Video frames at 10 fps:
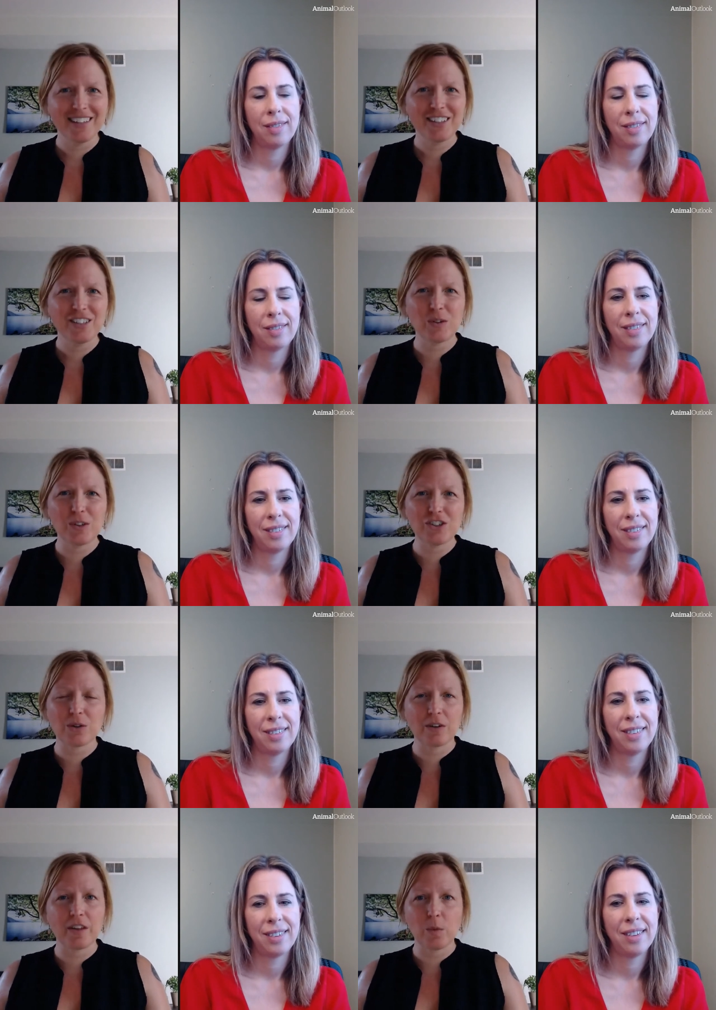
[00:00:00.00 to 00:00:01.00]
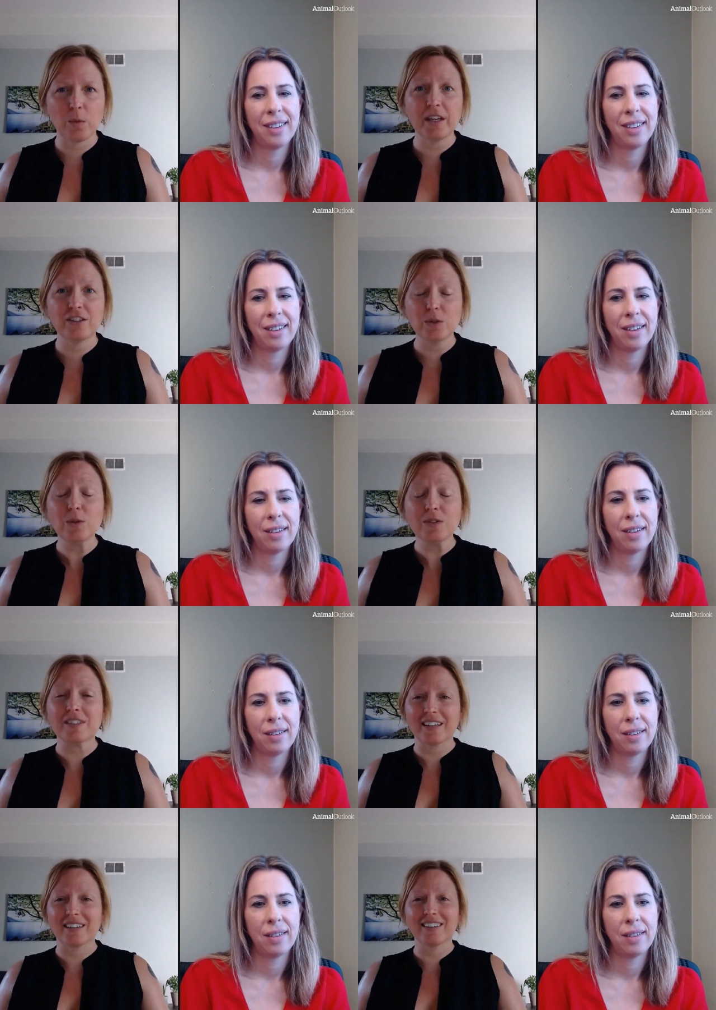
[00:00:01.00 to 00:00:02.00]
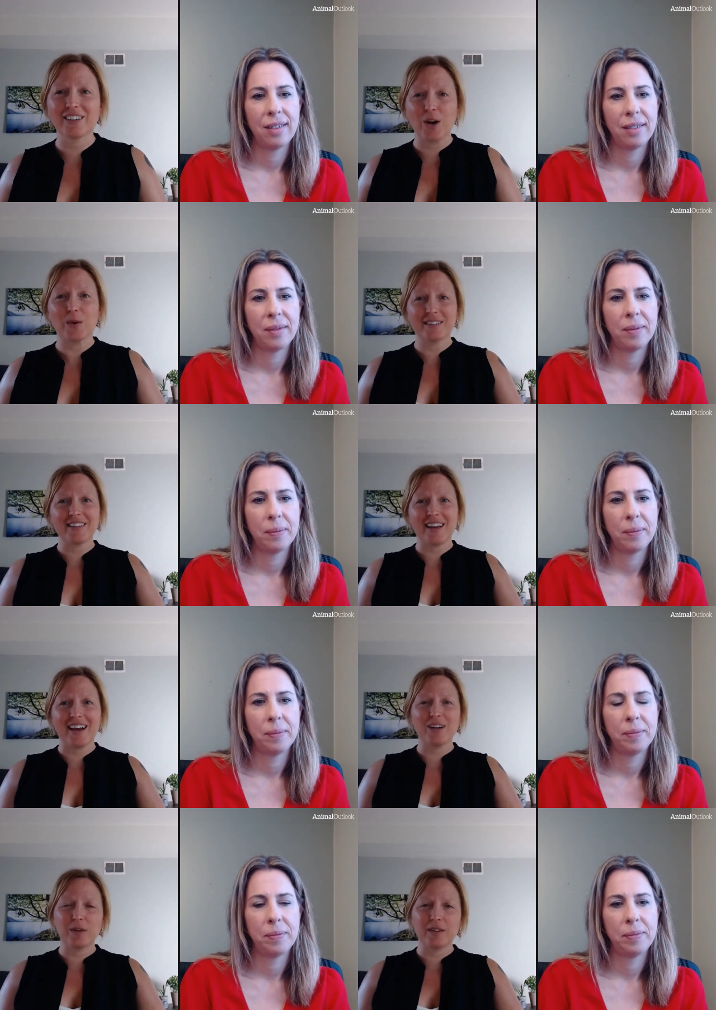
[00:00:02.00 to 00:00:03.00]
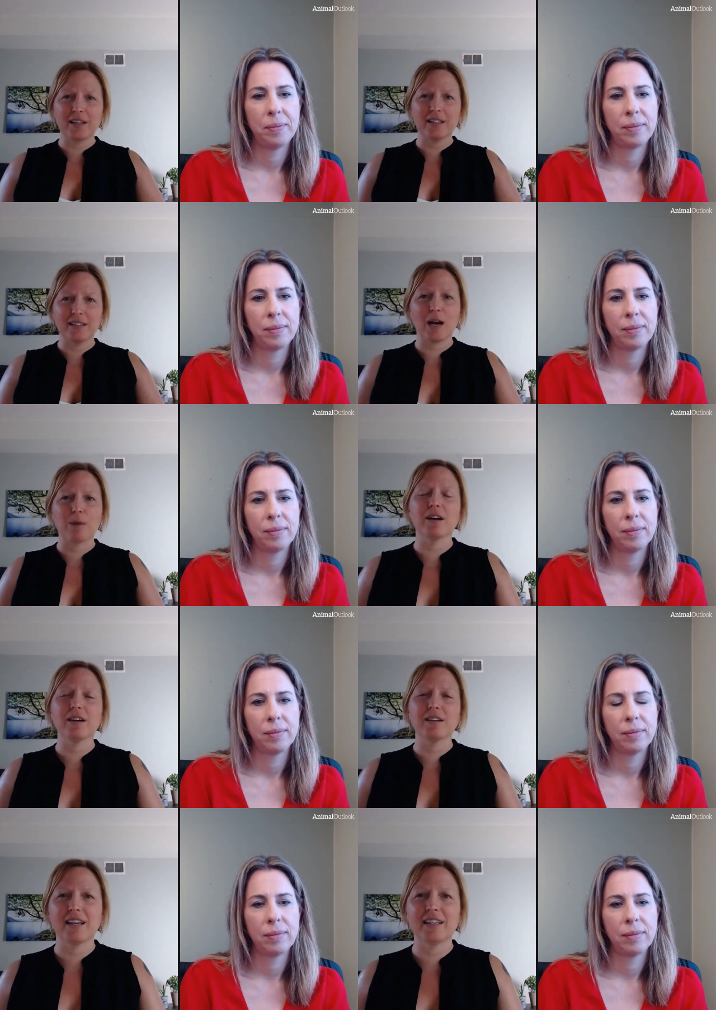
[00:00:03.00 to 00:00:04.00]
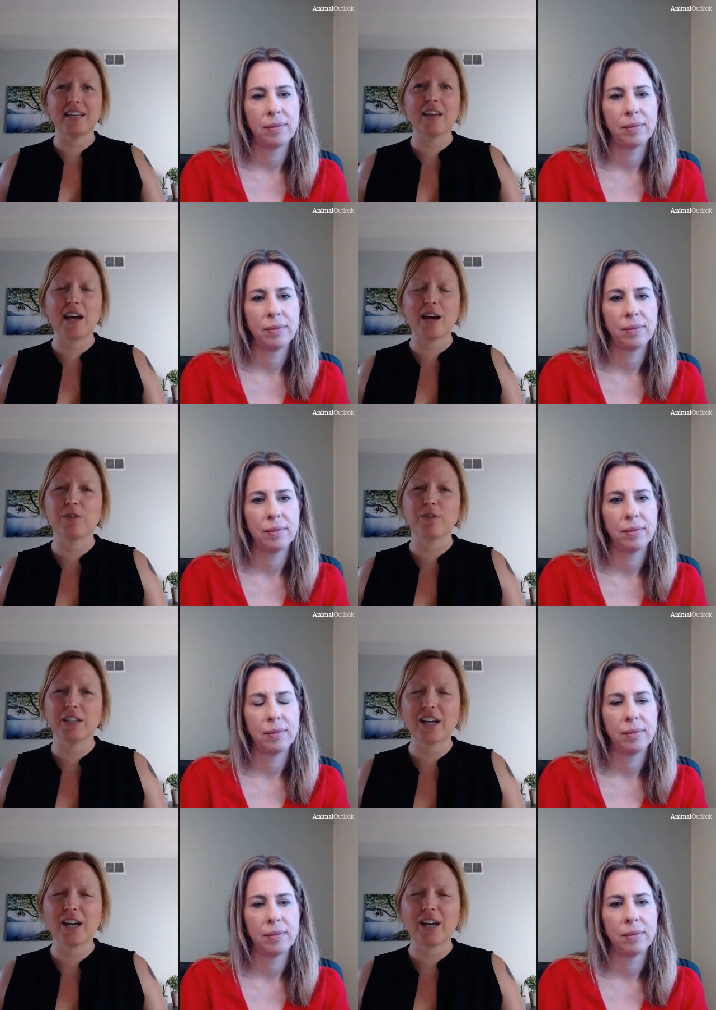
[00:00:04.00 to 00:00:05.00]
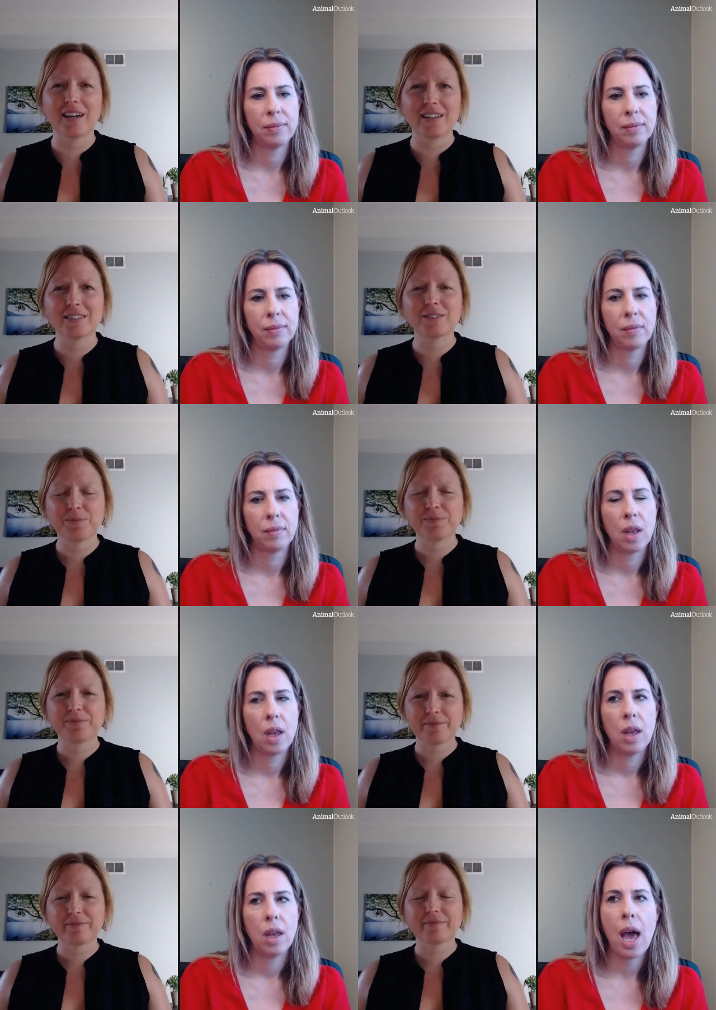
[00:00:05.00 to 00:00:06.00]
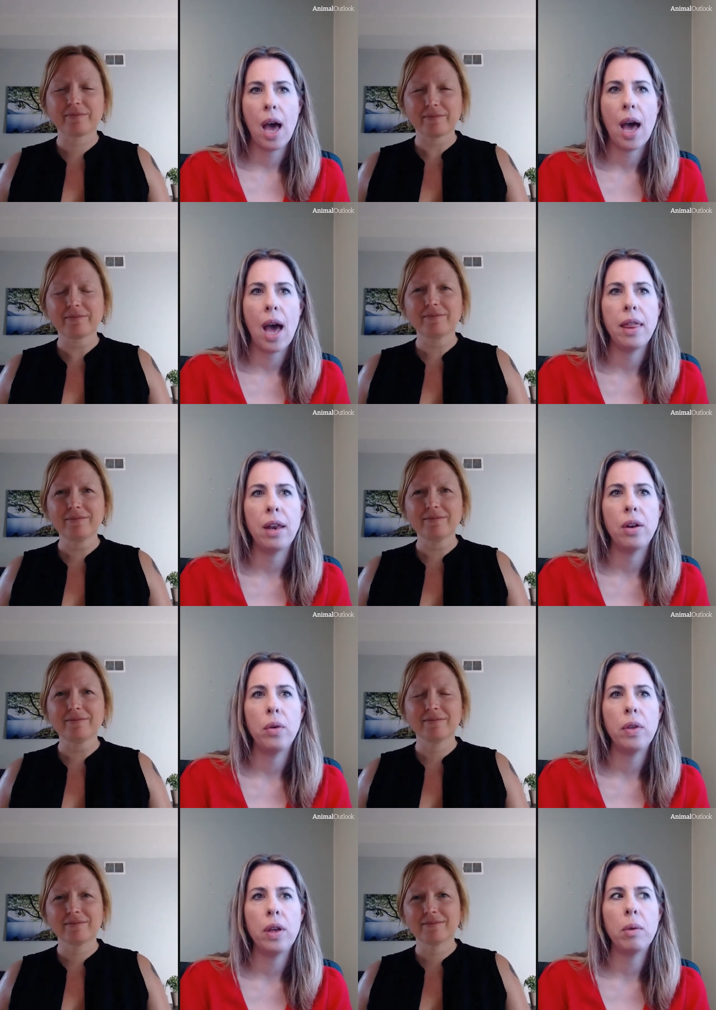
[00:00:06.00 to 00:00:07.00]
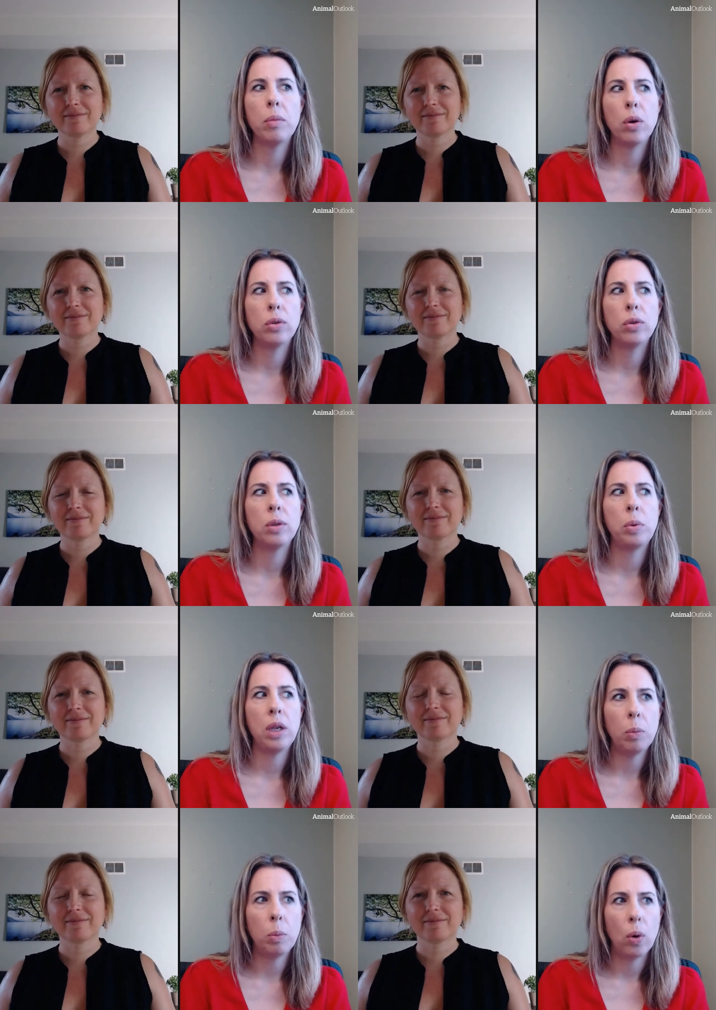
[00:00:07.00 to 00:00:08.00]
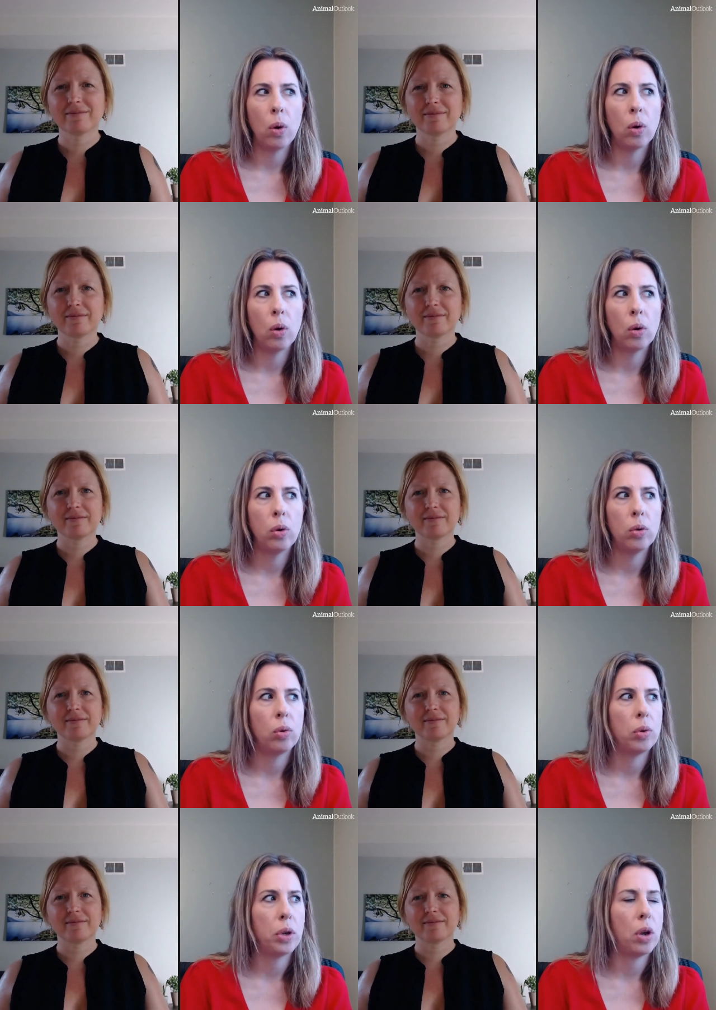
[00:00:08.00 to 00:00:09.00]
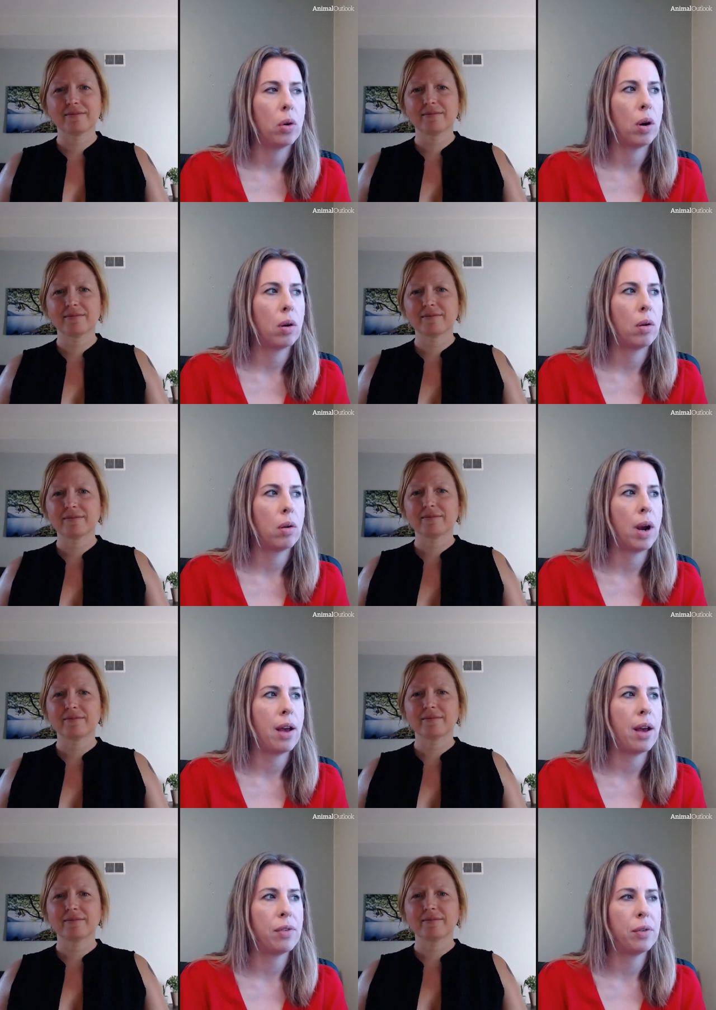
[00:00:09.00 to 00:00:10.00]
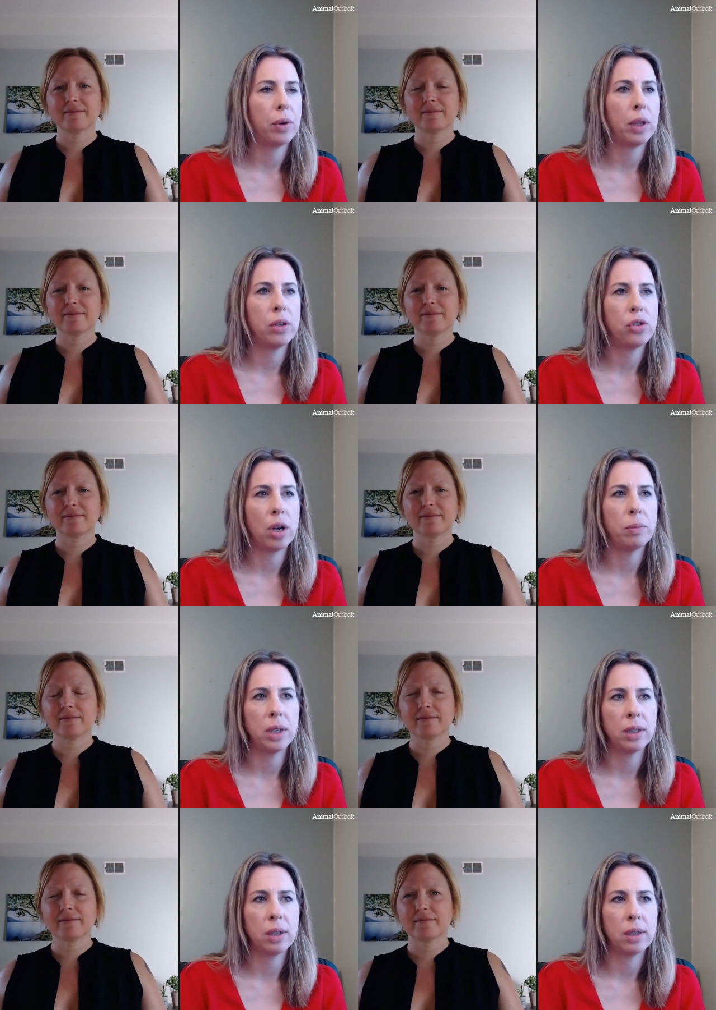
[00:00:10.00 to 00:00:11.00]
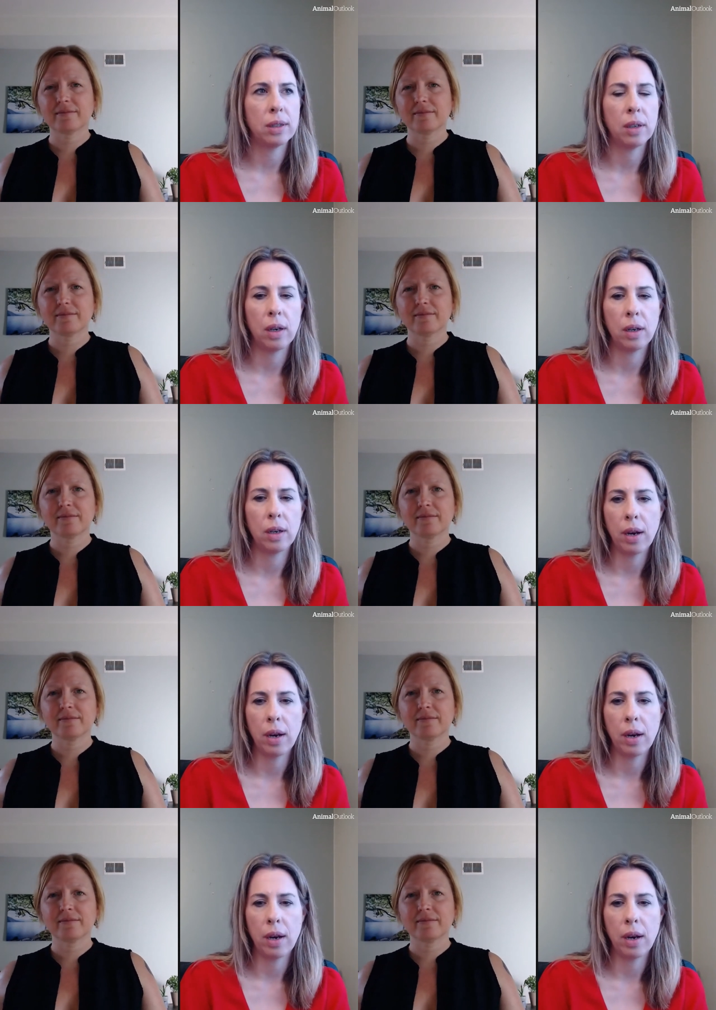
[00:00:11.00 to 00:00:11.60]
Speaker 1: to ensure that we do still go inside with hidden cameras and get that footage out there
Speaker 2: yeah i, I don't think most people who you know ha- haven't really jumped into this and, and, kind